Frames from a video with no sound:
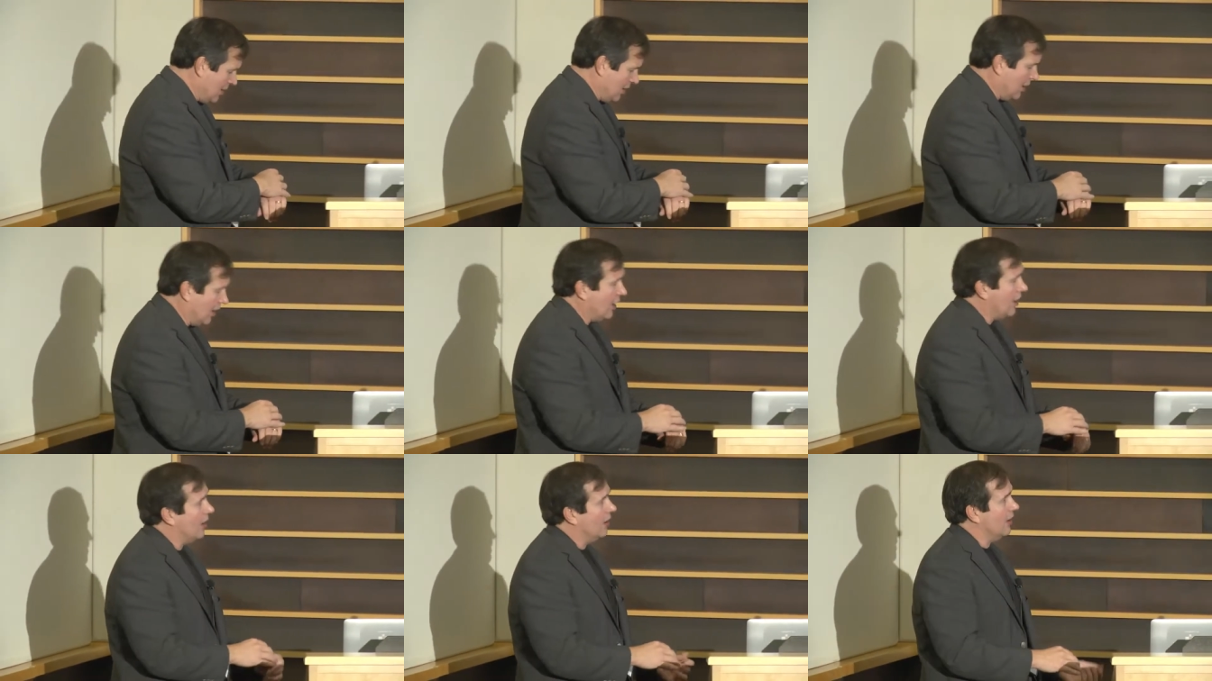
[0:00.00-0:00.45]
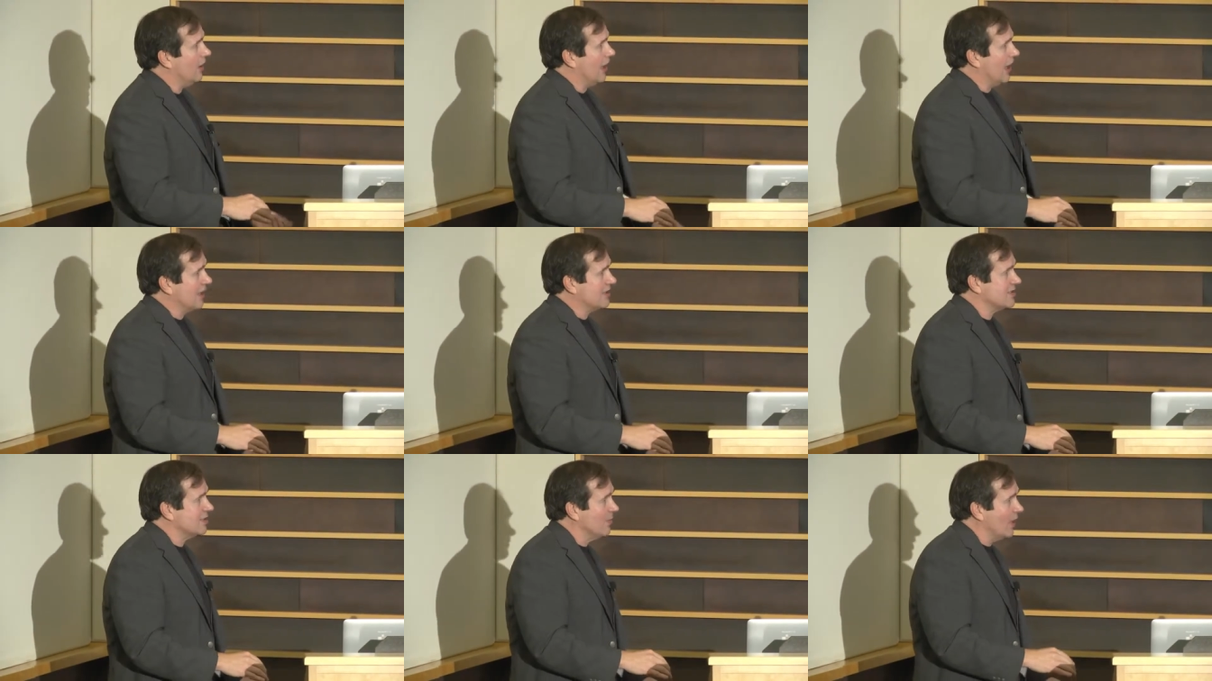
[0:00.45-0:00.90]

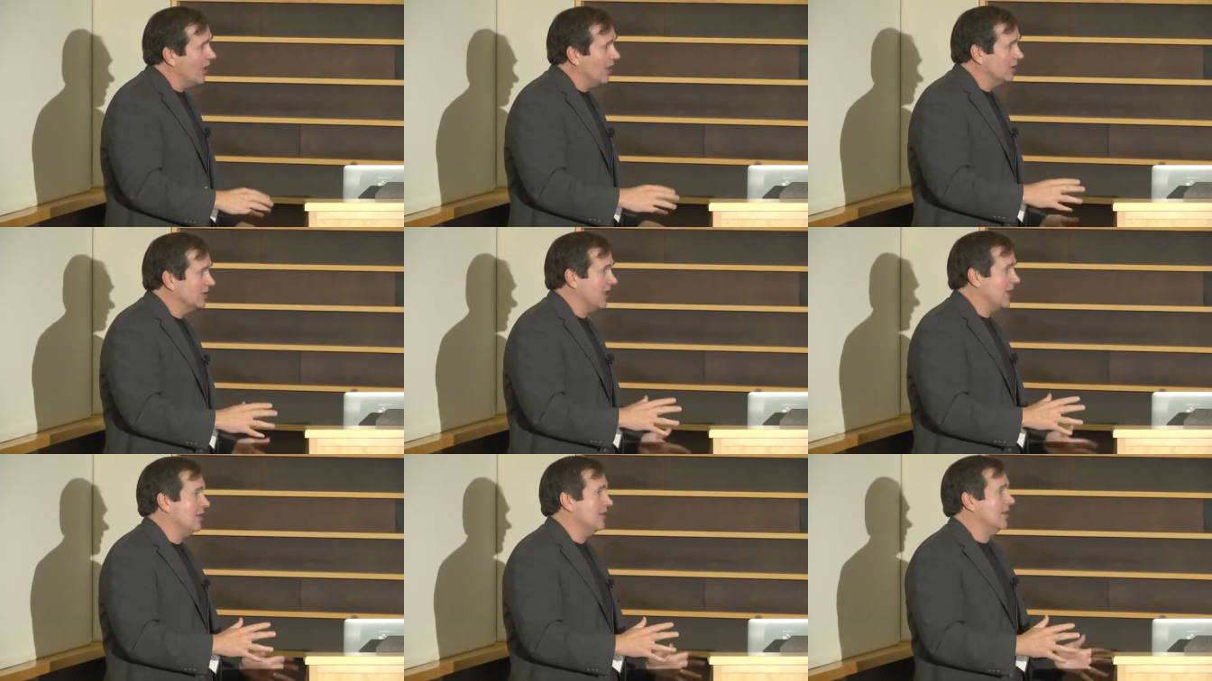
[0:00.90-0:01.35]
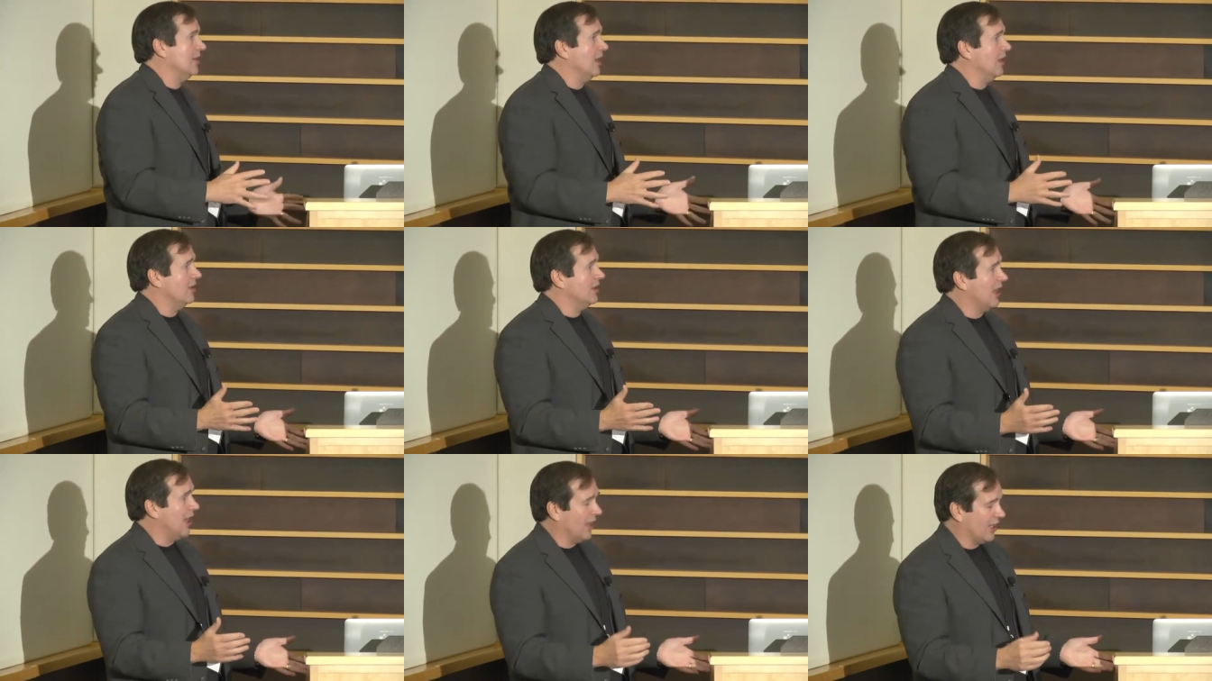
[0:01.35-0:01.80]
XML data
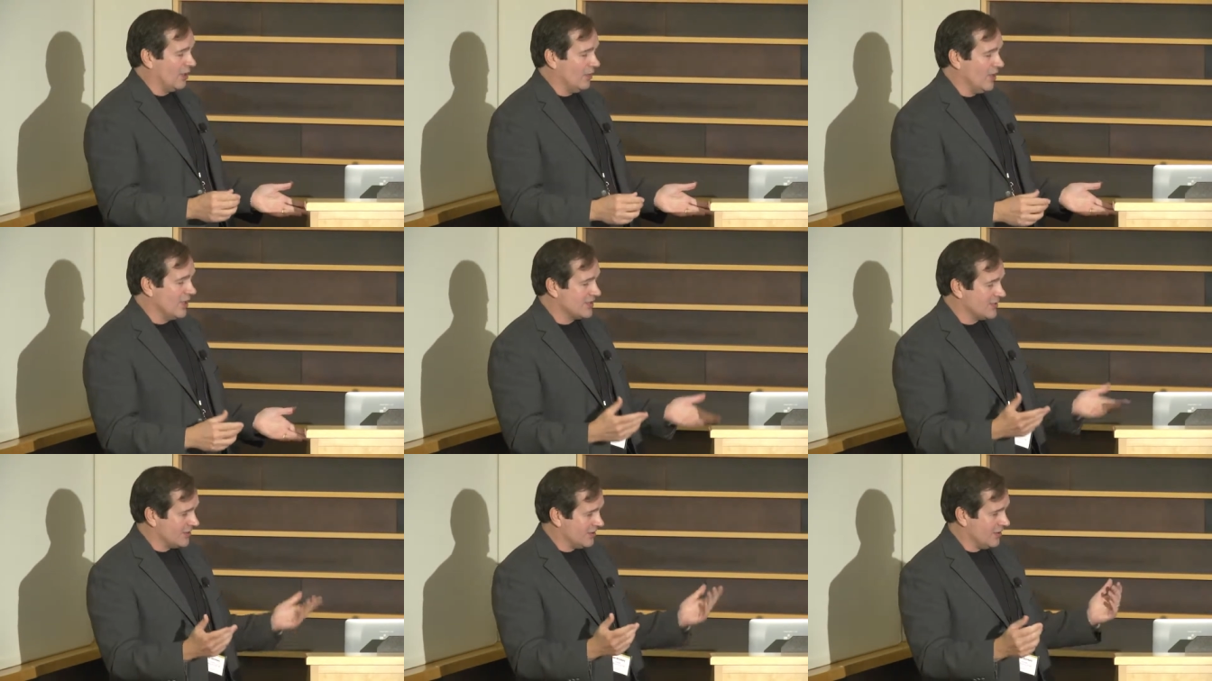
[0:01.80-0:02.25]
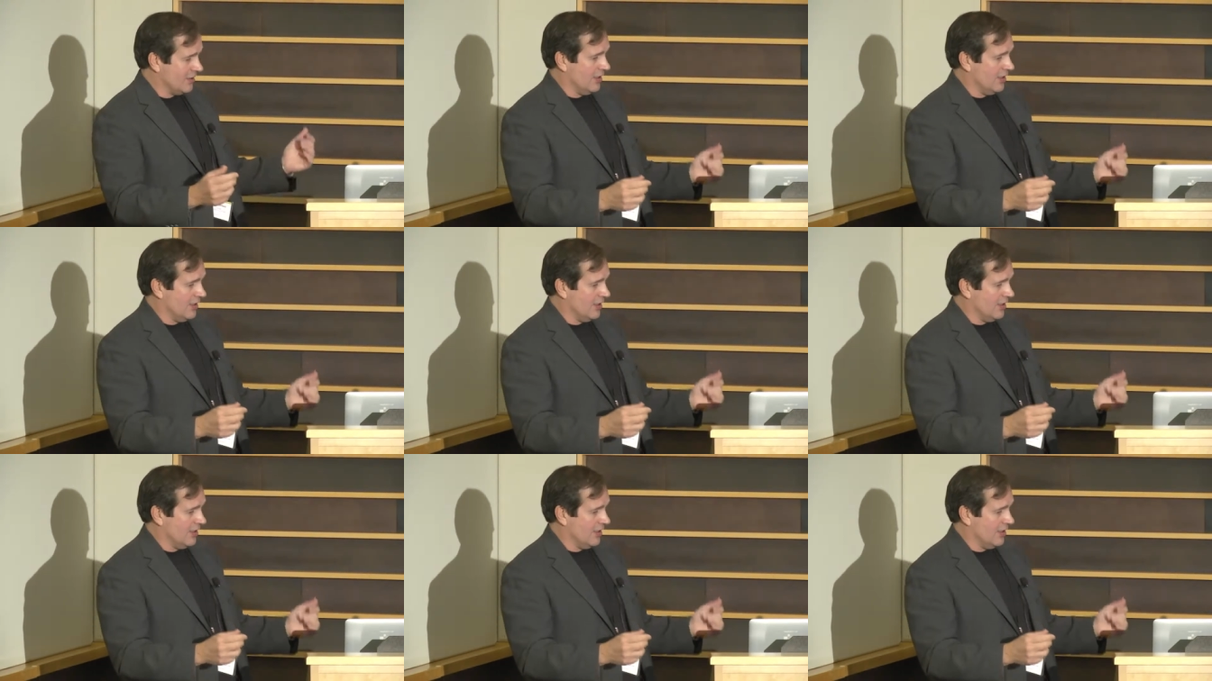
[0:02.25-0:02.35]
and documents,